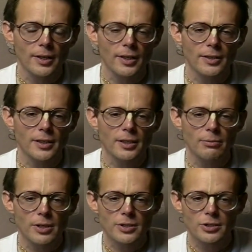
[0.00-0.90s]
And then he
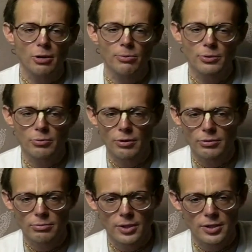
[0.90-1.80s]
reached the top of the
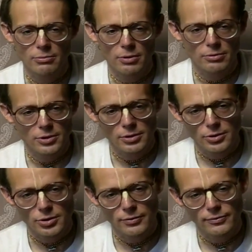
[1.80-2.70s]
road where the road
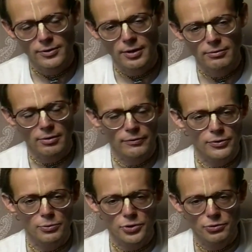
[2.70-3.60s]
turns off
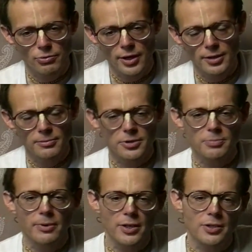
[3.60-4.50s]
towards the right,
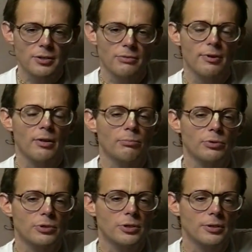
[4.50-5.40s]
just past Round
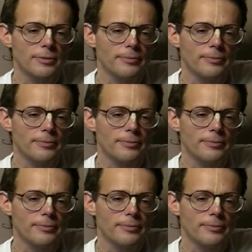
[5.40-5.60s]
Bush.